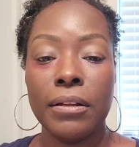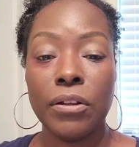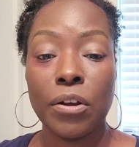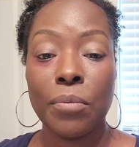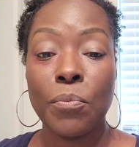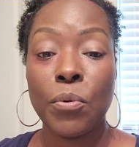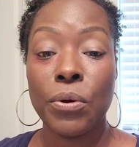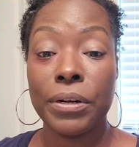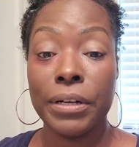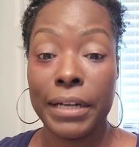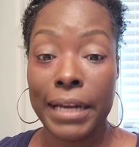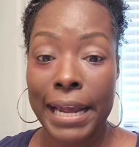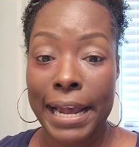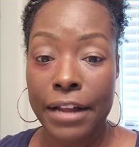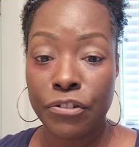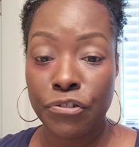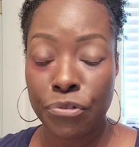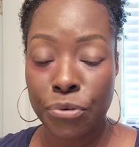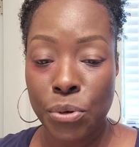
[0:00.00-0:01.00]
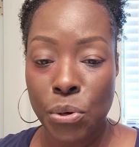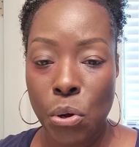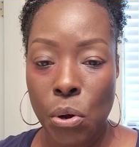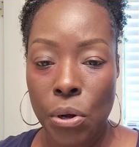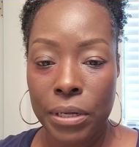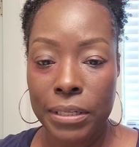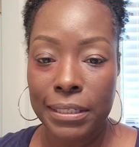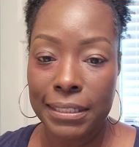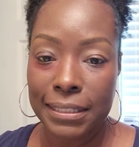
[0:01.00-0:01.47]
look more natural
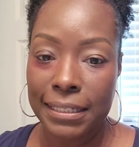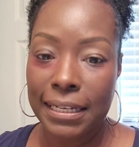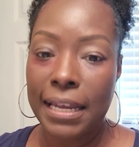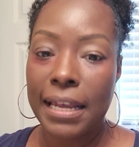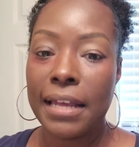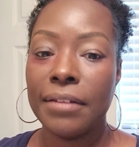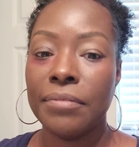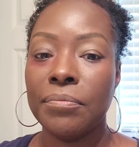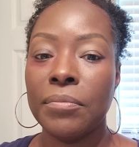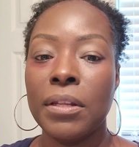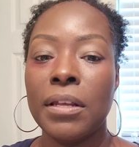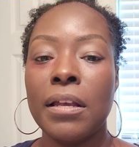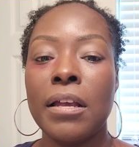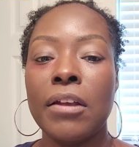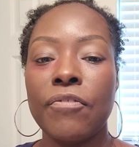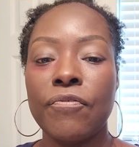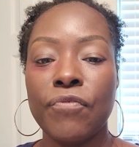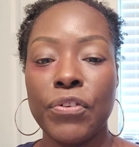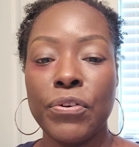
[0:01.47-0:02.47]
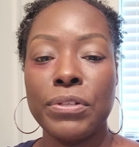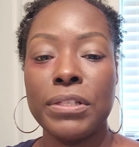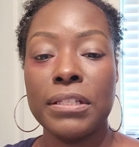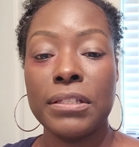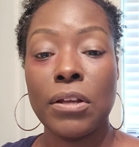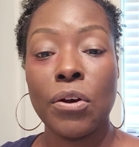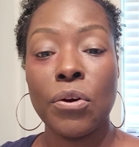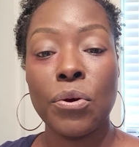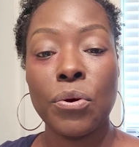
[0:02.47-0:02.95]
on the skin
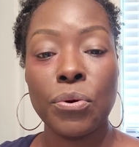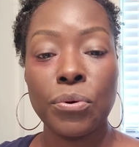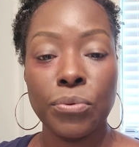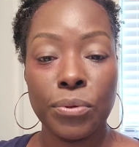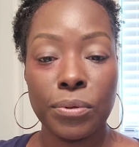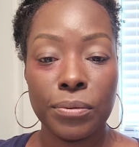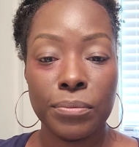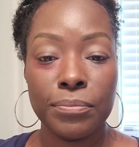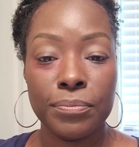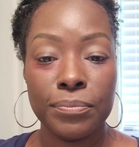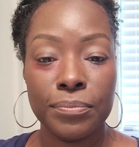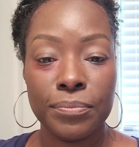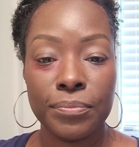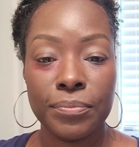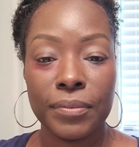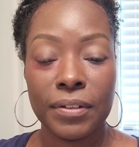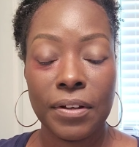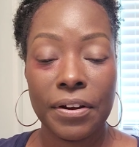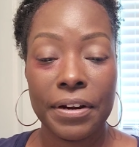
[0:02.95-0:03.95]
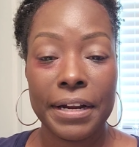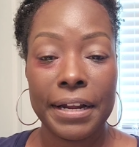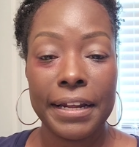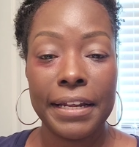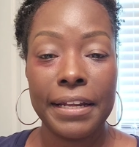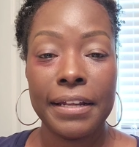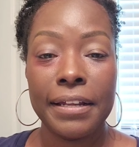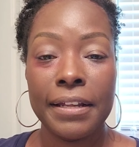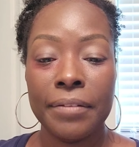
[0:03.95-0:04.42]
versus a cool. All
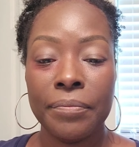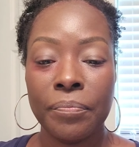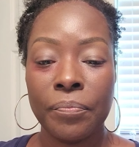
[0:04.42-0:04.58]
right.